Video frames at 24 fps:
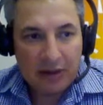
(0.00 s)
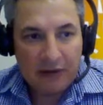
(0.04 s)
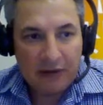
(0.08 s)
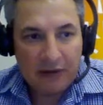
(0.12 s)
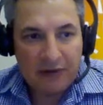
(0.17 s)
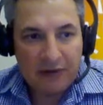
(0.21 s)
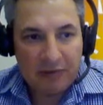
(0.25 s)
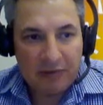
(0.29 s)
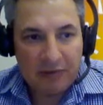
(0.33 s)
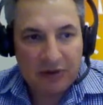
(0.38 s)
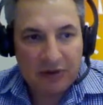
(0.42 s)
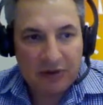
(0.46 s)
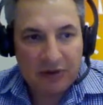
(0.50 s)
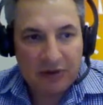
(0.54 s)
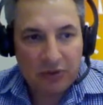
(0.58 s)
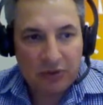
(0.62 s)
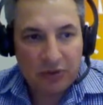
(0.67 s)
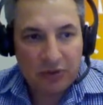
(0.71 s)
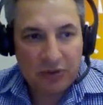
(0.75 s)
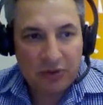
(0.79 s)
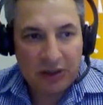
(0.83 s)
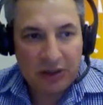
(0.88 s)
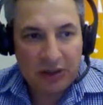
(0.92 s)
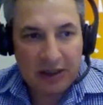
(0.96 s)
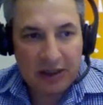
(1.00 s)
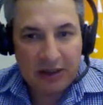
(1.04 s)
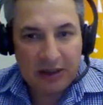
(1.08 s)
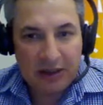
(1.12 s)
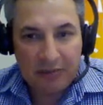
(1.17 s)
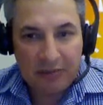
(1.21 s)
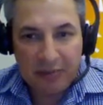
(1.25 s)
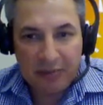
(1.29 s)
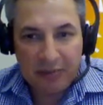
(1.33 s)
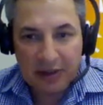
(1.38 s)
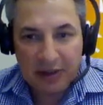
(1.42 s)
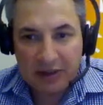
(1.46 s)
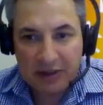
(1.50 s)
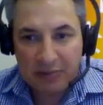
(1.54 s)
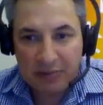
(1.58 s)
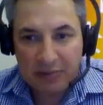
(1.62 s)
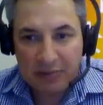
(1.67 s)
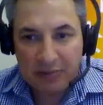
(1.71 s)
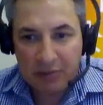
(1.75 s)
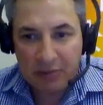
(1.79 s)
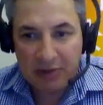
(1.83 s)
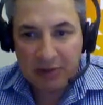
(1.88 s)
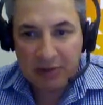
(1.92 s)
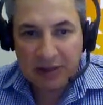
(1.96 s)
if something's not too clear, please
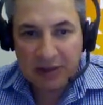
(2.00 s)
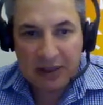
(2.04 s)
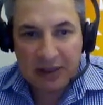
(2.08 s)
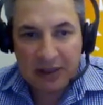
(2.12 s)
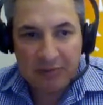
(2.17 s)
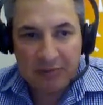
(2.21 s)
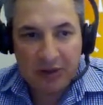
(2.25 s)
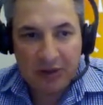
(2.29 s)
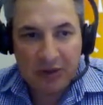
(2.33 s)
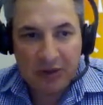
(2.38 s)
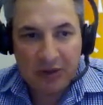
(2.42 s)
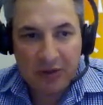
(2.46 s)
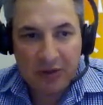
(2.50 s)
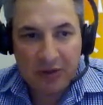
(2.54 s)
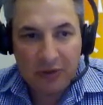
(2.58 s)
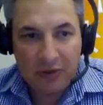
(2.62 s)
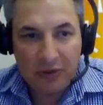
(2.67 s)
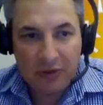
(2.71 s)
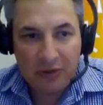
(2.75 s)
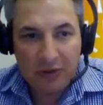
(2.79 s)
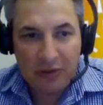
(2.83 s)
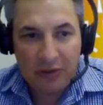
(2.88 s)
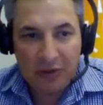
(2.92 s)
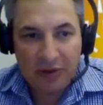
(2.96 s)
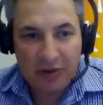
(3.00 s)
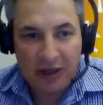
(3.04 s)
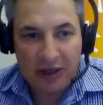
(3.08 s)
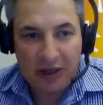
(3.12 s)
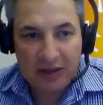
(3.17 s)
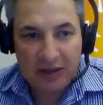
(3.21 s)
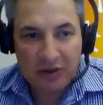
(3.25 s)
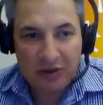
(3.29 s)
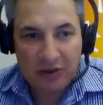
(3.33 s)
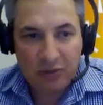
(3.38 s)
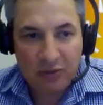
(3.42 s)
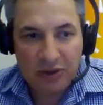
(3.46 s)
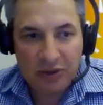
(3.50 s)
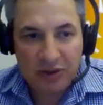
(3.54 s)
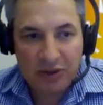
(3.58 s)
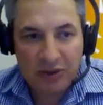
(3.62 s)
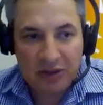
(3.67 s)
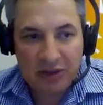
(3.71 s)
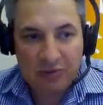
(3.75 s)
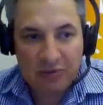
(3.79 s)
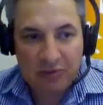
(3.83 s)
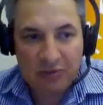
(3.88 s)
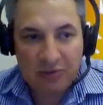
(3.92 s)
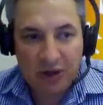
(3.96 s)
by all means let me know. I'm happy to answer
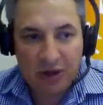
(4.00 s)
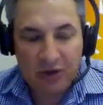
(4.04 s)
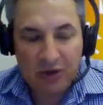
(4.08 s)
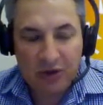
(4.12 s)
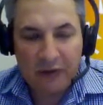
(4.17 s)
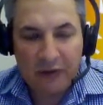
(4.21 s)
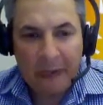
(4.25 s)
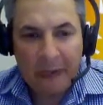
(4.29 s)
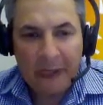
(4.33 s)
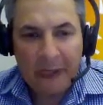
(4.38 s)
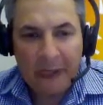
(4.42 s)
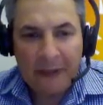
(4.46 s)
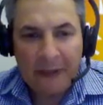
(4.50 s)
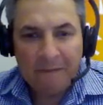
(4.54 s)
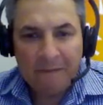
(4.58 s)
questions as we go along,